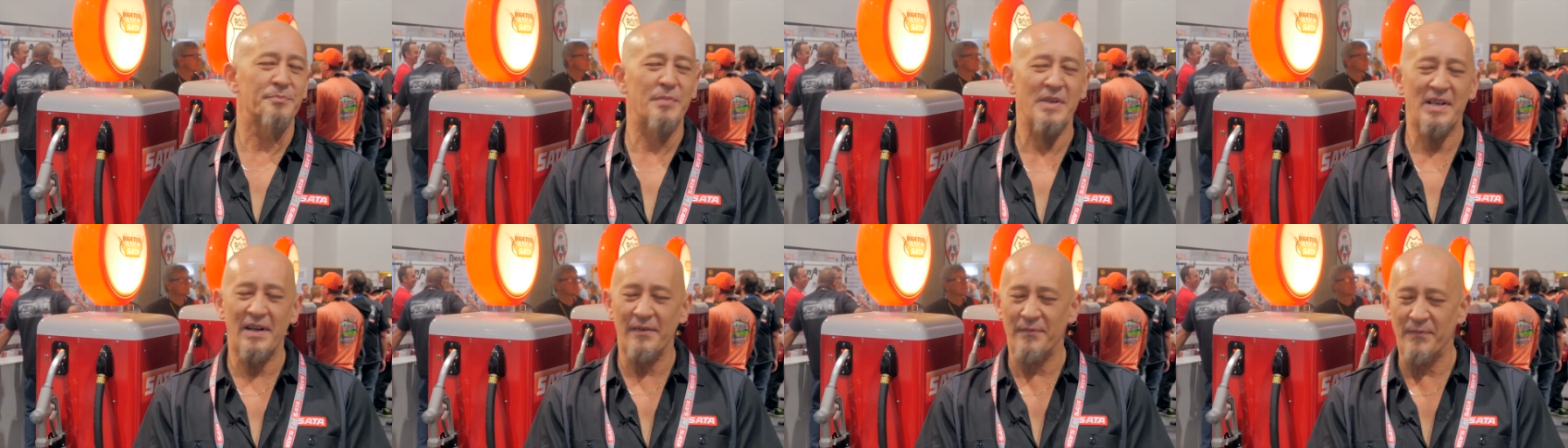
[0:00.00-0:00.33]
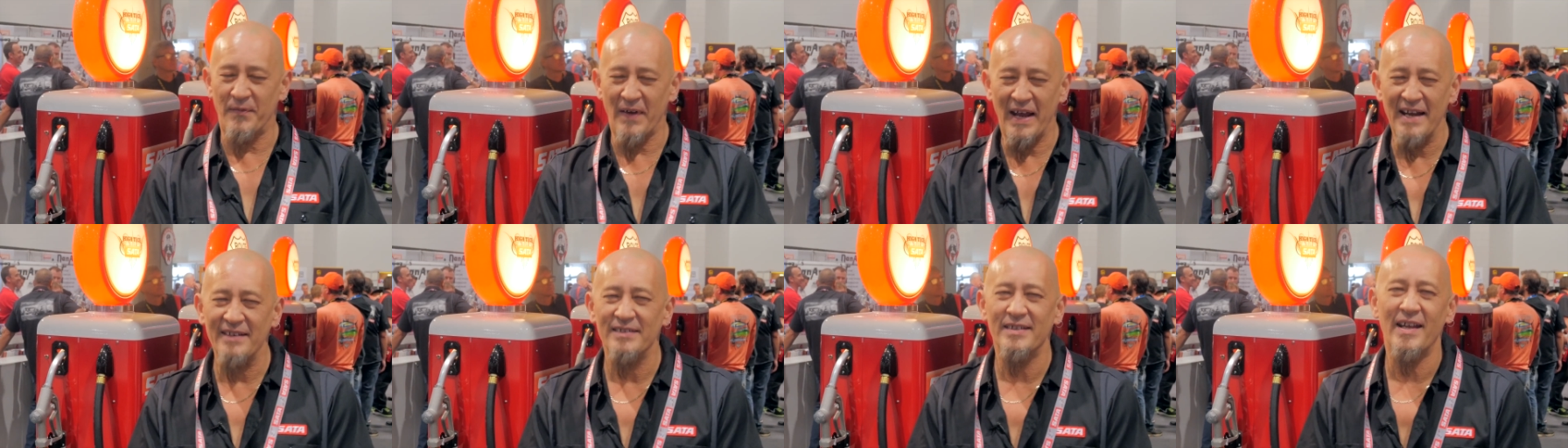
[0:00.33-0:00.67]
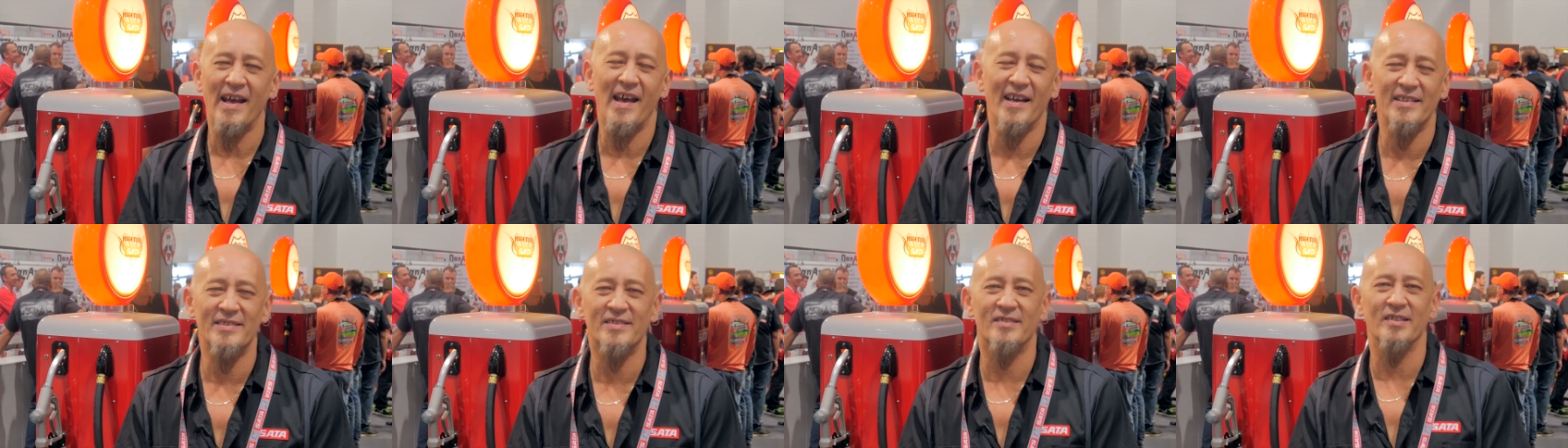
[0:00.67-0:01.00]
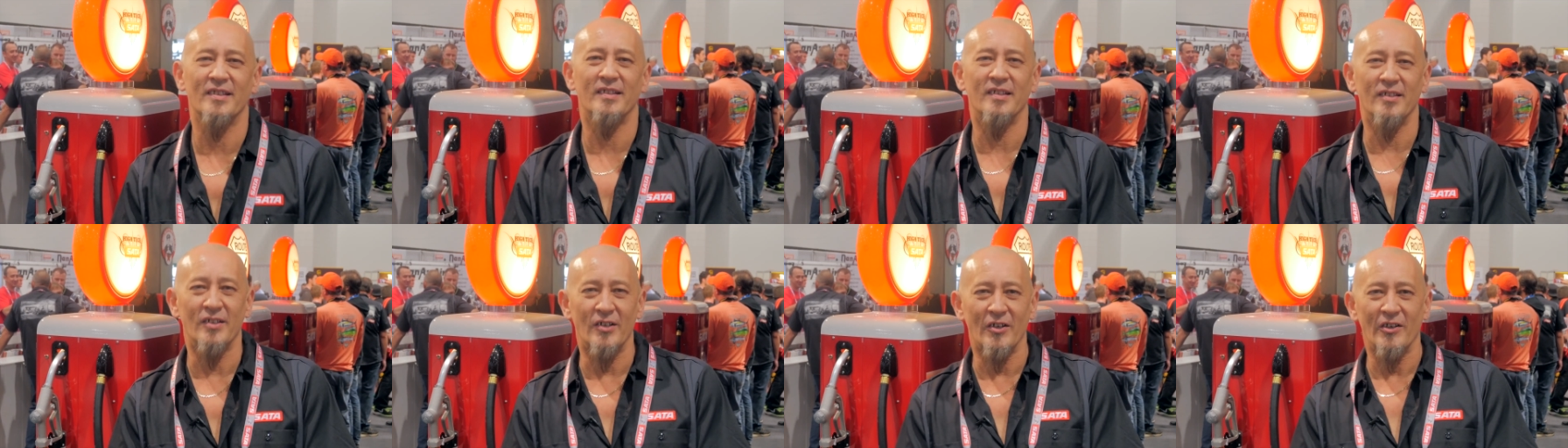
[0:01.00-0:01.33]
been a fantastic
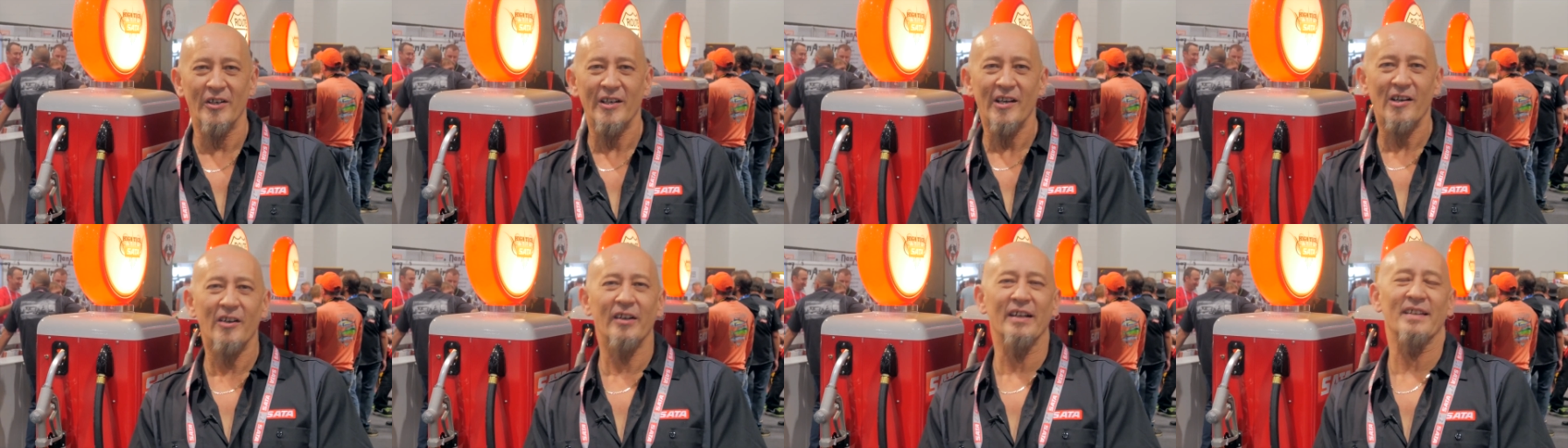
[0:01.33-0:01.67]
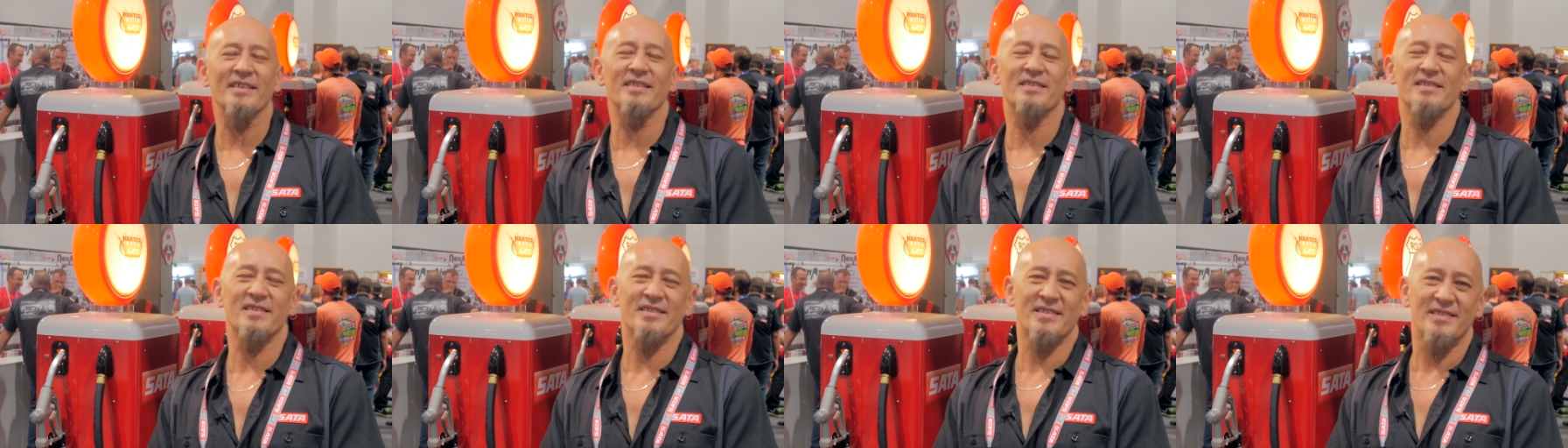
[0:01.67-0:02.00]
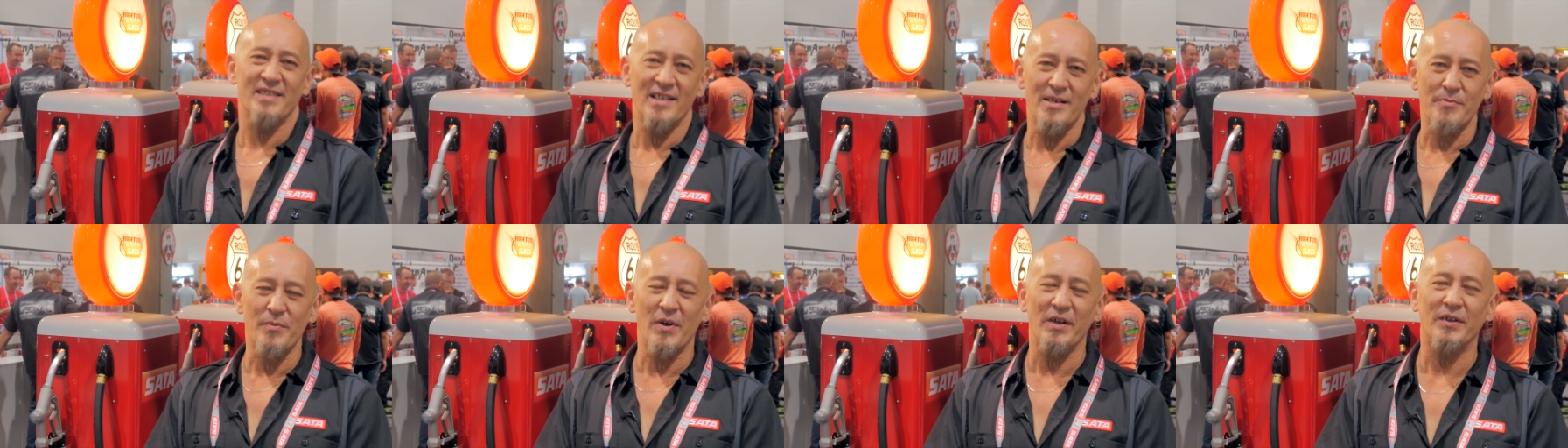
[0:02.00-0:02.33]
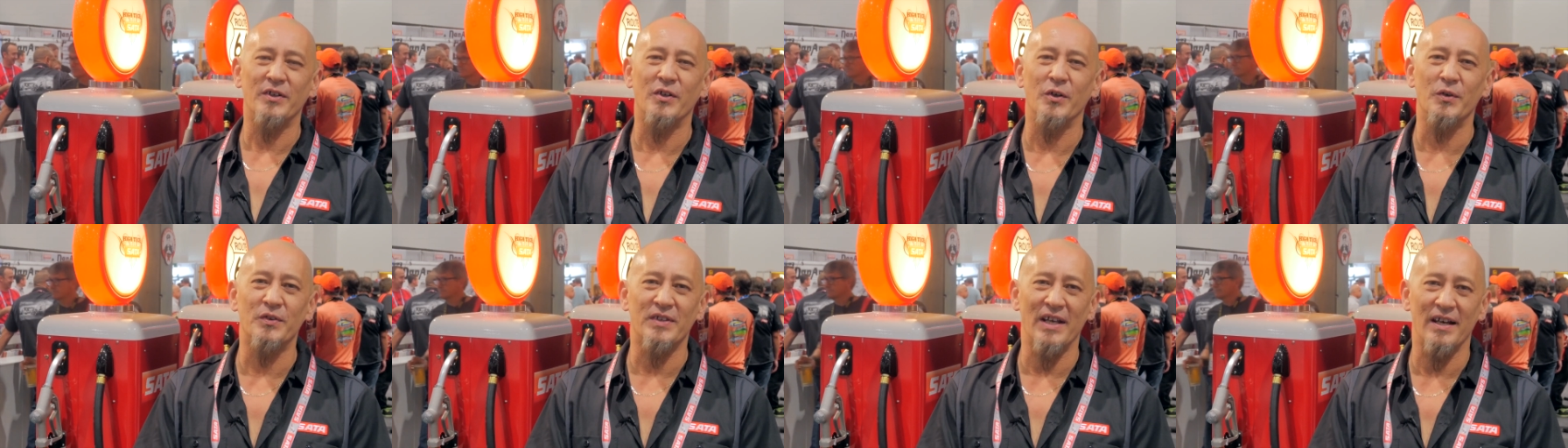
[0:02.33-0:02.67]
year here at SEMA
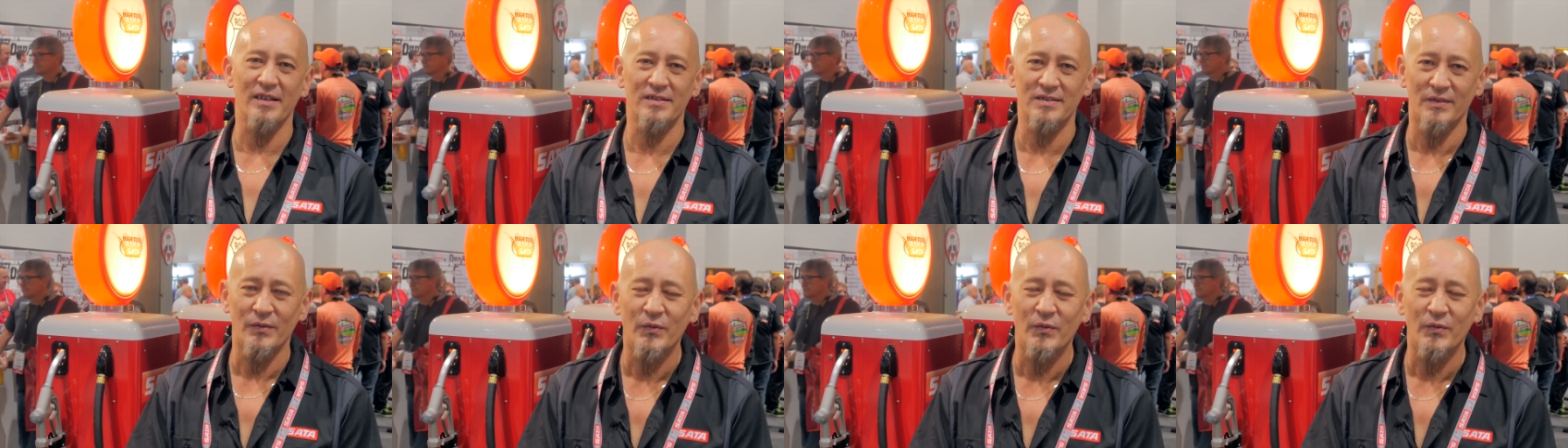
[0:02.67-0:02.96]
two thousand